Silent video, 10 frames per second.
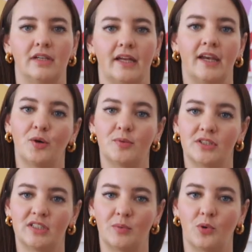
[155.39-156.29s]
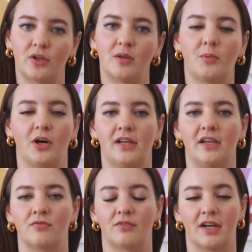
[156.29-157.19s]
It helps to support the body
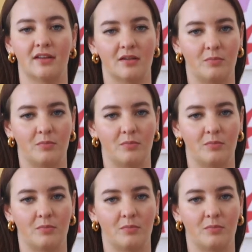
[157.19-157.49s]
in ridding the